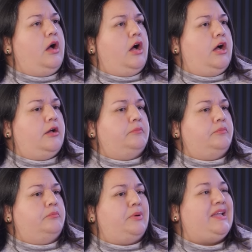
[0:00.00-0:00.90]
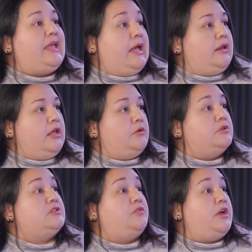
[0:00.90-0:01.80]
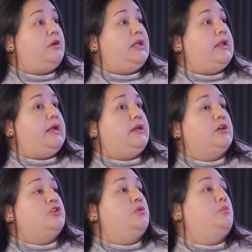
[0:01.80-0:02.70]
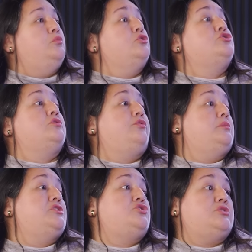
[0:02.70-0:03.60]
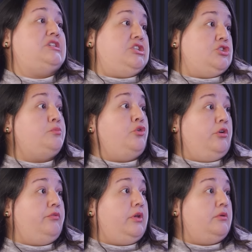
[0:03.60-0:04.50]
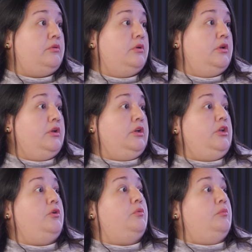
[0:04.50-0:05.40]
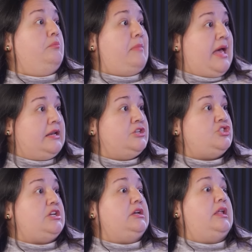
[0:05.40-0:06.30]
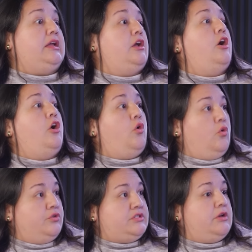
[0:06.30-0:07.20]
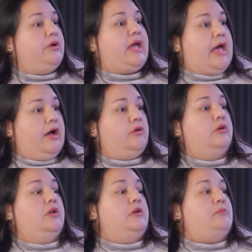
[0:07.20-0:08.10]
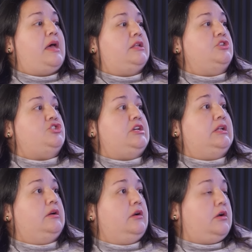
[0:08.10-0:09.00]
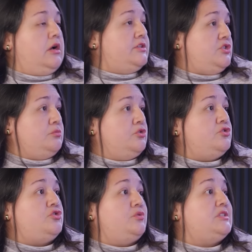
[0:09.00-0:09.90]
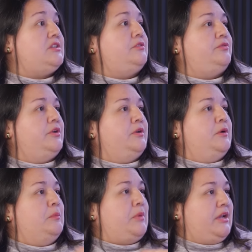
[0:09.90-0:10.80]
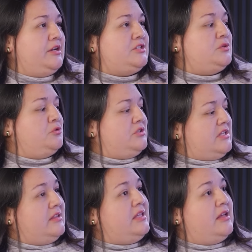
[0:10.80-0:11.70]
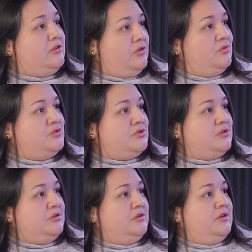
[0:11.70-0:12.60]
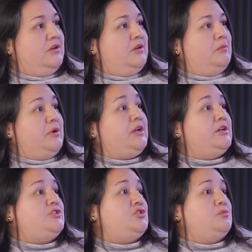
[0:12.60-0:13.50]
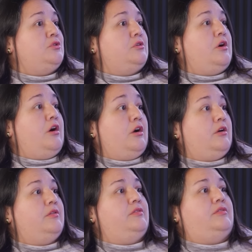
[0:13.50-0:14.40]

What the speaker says: But again, it was very like more from the strategic point of view, managing like a wholesale account, managing customers. So instead of my customer is not the end user, my customer are